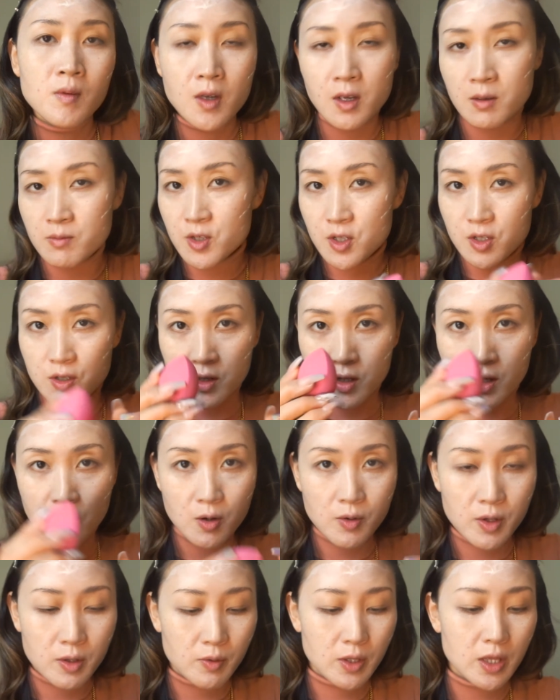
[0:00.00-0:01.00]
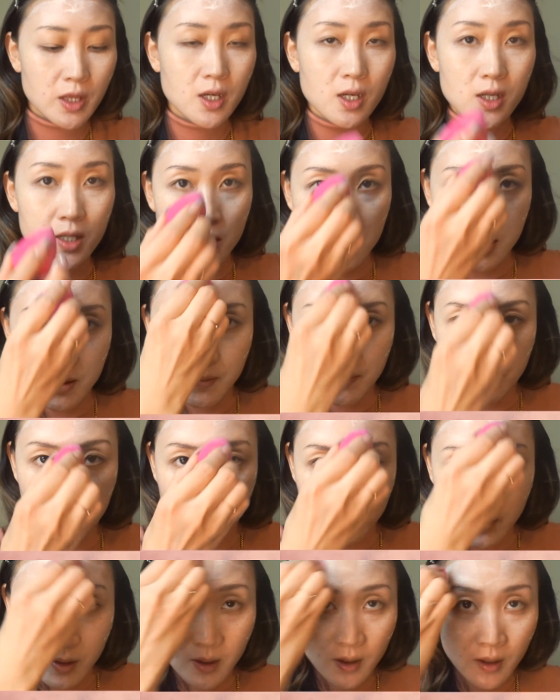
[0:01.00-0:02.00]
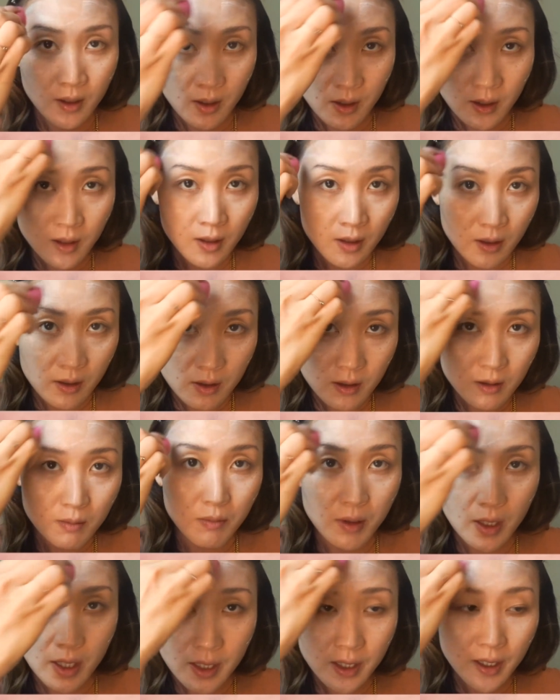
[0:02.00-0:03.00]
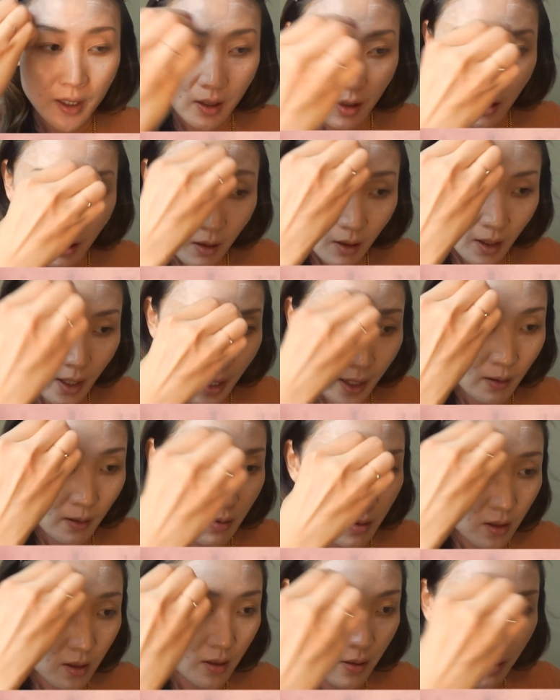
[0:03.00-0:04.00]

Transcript: I'm just gonna go in with this to blend it all out.